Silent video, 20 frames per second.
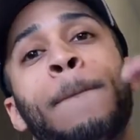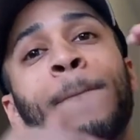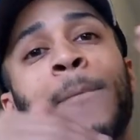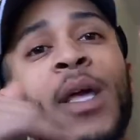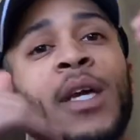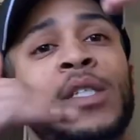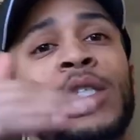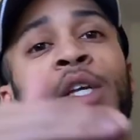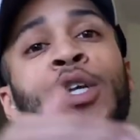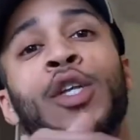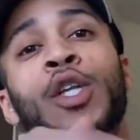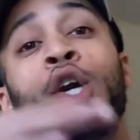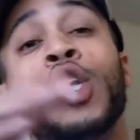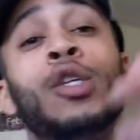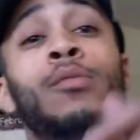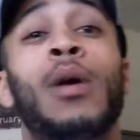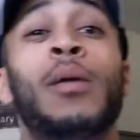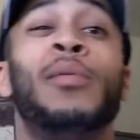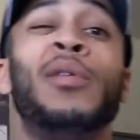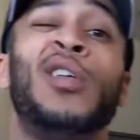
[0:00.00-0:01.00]
Next thing you know,
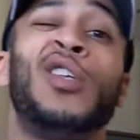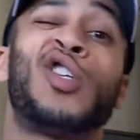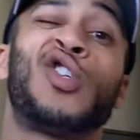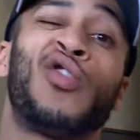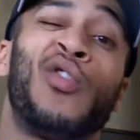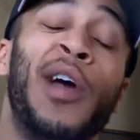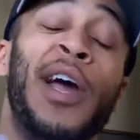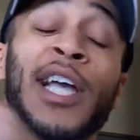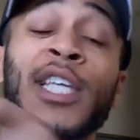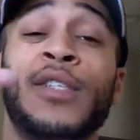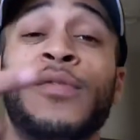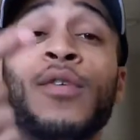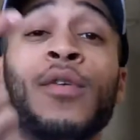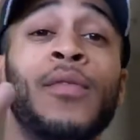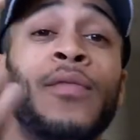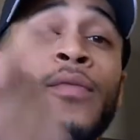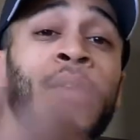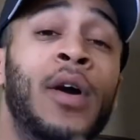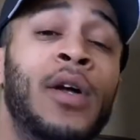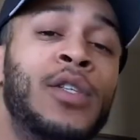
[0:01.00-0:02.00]
you'll be able to transfer
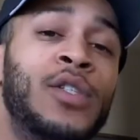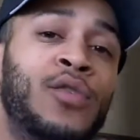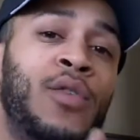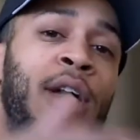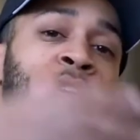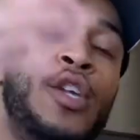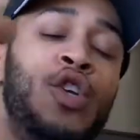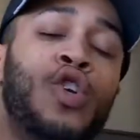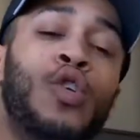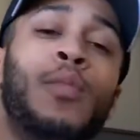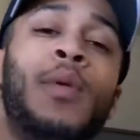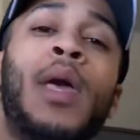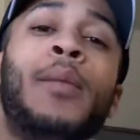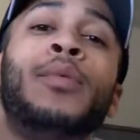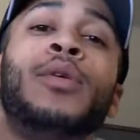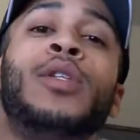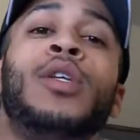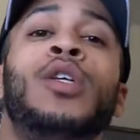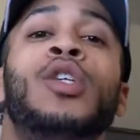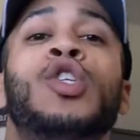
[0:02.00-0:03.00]
funds, right? You'll be
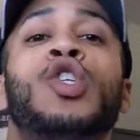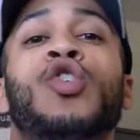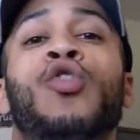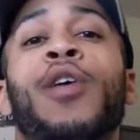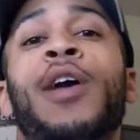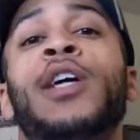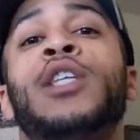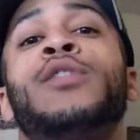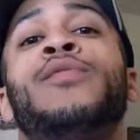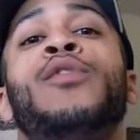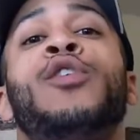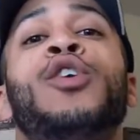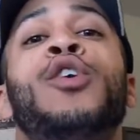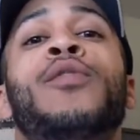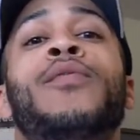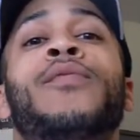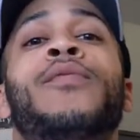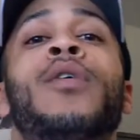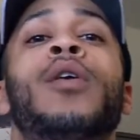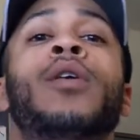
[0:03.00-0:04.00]
able to transfer
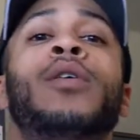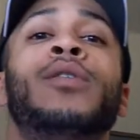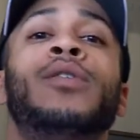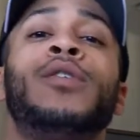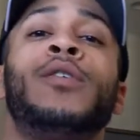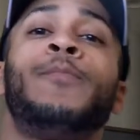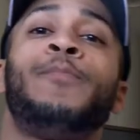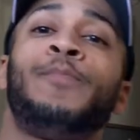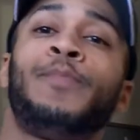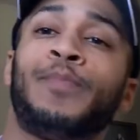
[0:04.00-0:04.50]
your funds